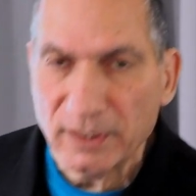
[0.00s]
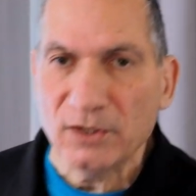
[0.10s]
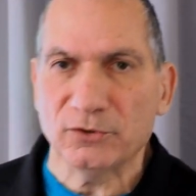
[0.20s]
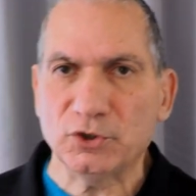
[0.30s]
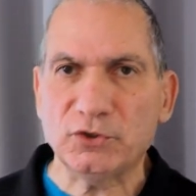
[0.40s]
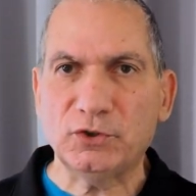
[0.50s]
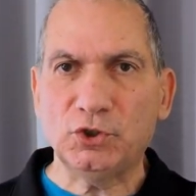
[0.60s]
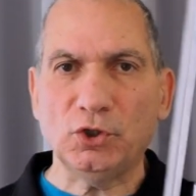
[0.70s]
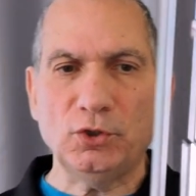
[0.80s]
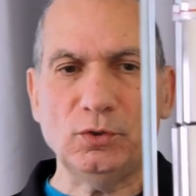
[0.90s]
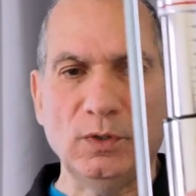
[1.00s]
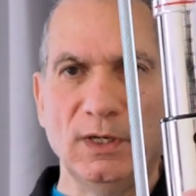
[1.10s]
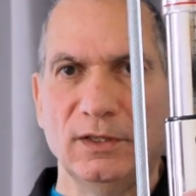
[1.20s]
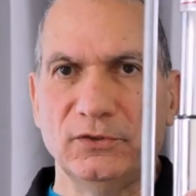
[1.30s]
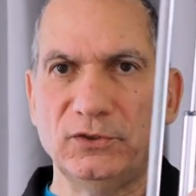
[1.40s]
So just to show you,
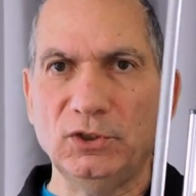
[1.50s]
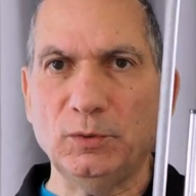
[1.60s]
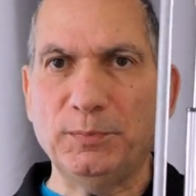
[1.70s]
steel